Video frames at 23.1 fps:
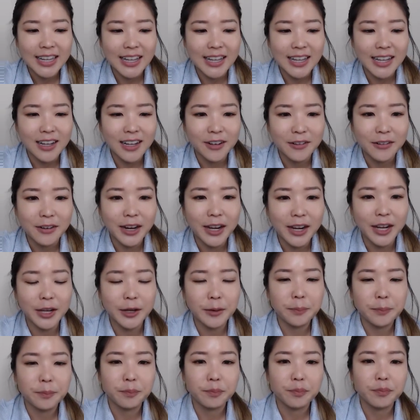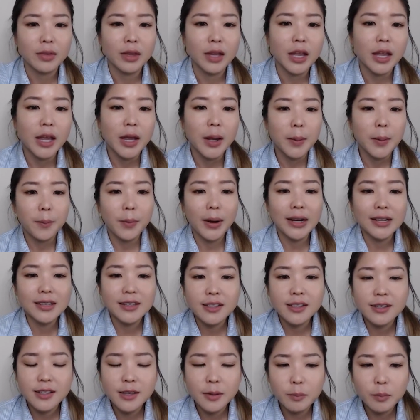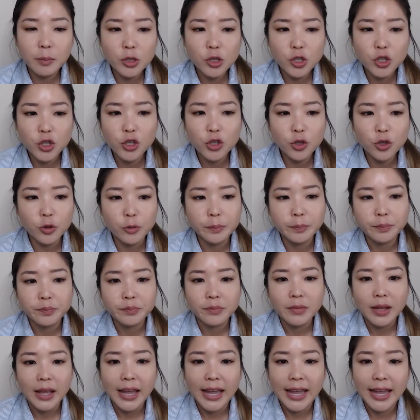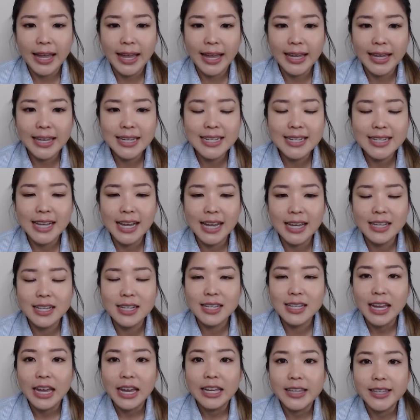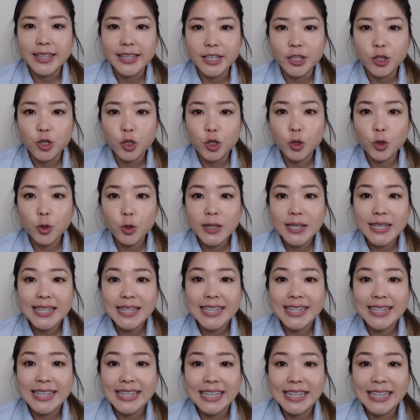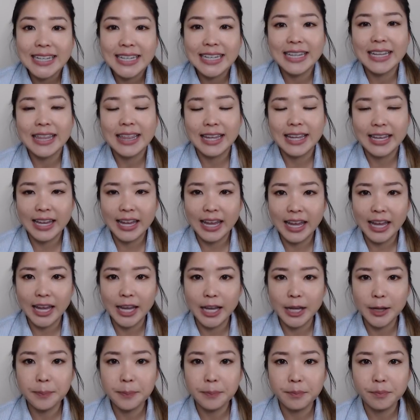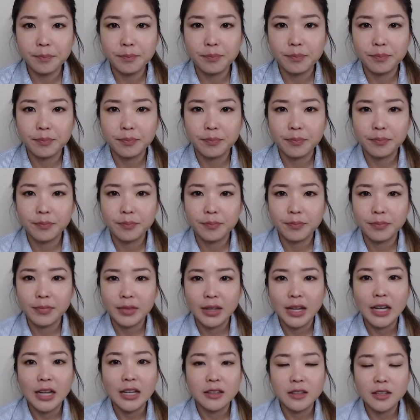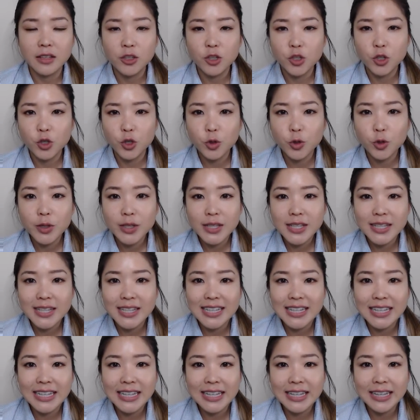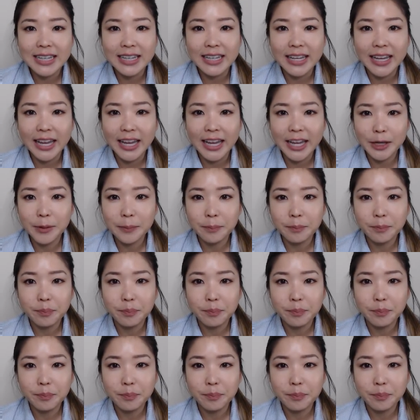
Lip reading: All right, practice number 2. A says, did you see the game? Did you see the game?